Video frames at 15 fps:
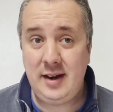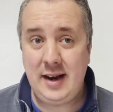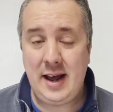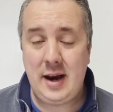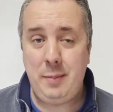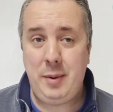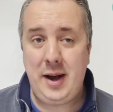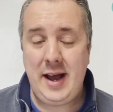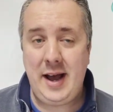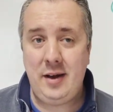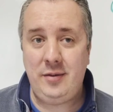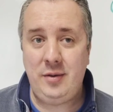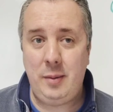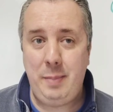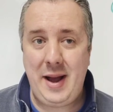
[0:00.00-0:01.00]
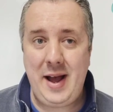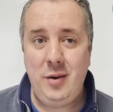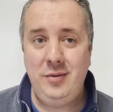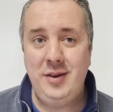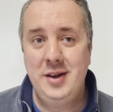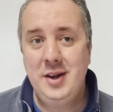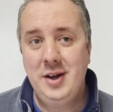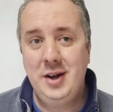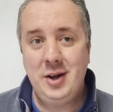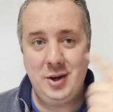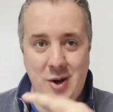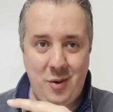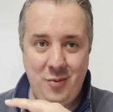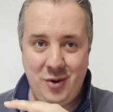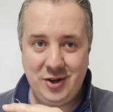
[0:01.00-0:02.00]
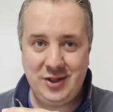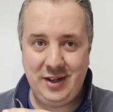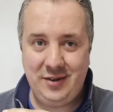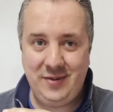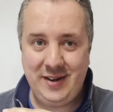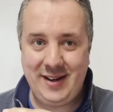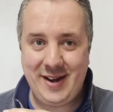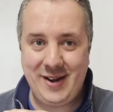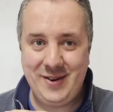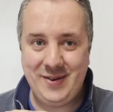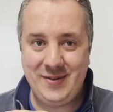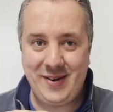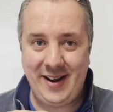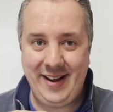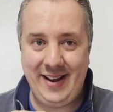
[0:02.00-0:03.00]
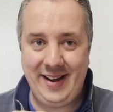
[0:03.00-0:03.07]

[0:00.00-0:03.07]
and how to buy a house for a pound, go and watch this video right